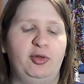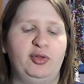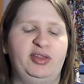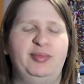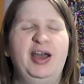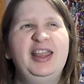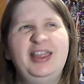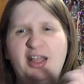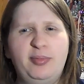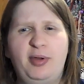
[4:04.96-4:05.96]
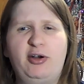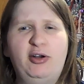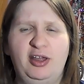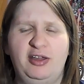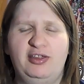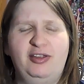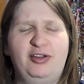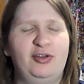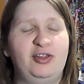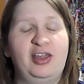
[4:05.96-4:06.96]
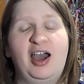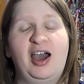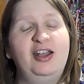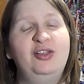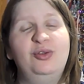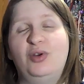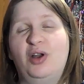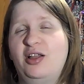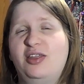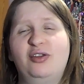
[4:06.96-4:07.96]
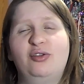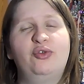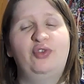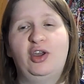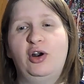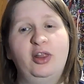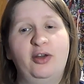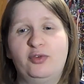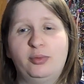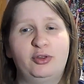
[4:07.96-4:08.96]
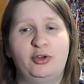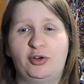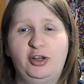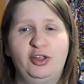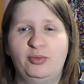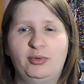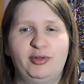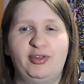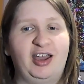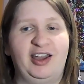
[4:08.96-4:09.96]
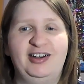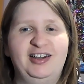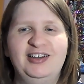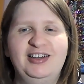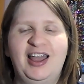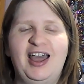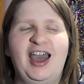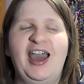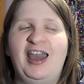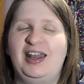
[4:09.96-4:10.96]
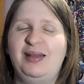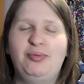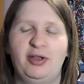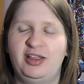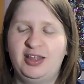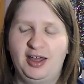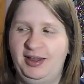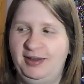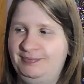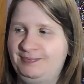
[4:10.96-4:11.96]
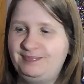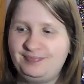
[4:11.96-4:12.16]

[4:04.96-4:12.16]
with them that's about all i see there because i do not see luffy at all ever returning to Rusukaina at any point in time